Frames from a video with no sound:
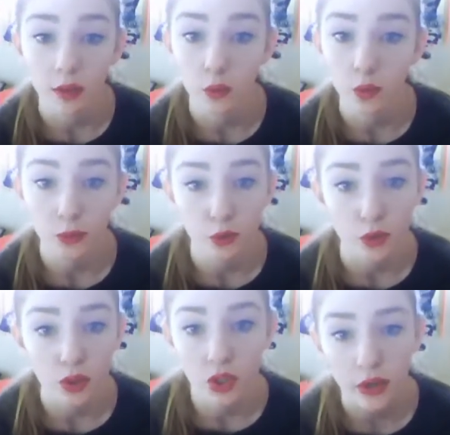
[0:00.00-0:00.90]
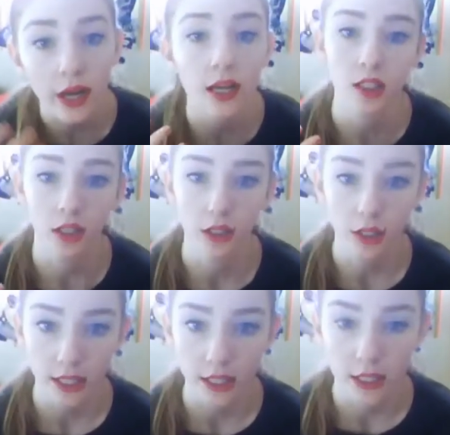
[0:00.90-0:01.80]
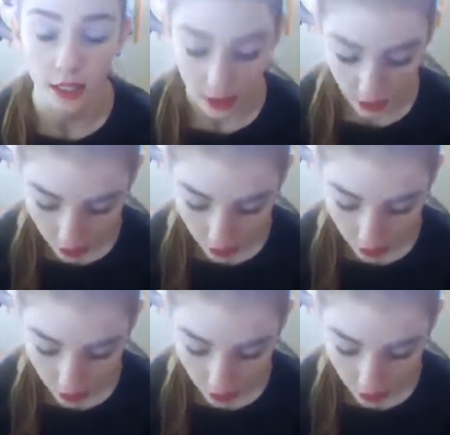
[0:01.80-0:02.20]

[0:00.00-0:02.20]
It will move straight into your creases. It